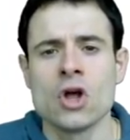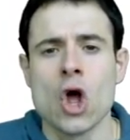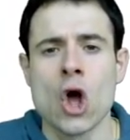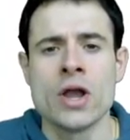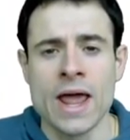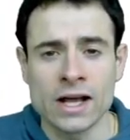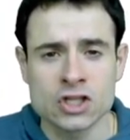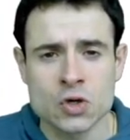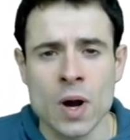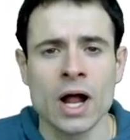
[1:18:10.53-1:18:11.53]
an
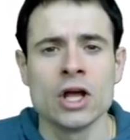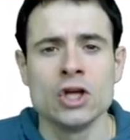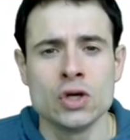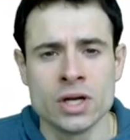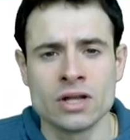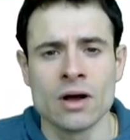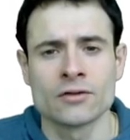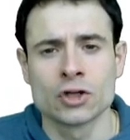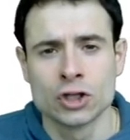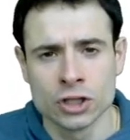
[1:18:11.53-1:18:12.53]
extra unit of
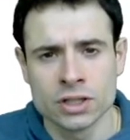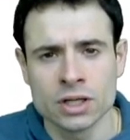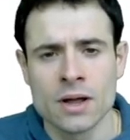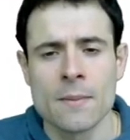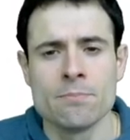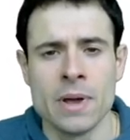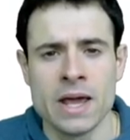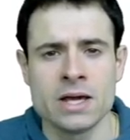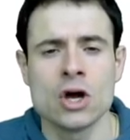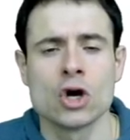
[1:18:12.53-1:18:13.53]
the good
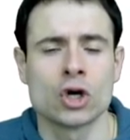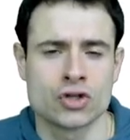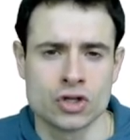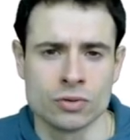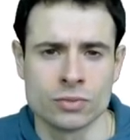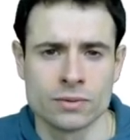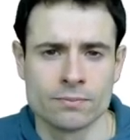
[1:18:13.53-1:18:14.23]
being consumed.